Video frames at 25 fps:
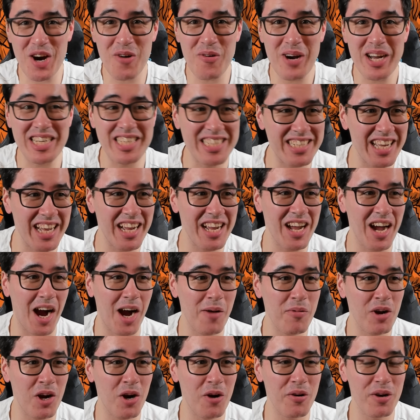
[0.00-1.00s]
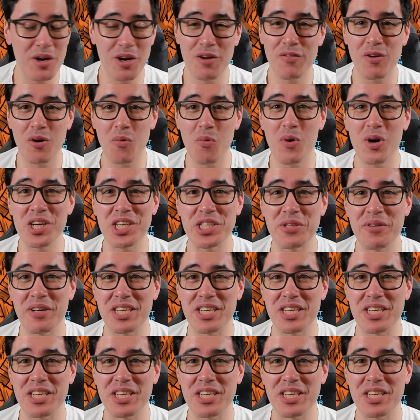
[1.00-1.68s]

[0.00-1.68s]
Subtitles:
where today I'm going over what to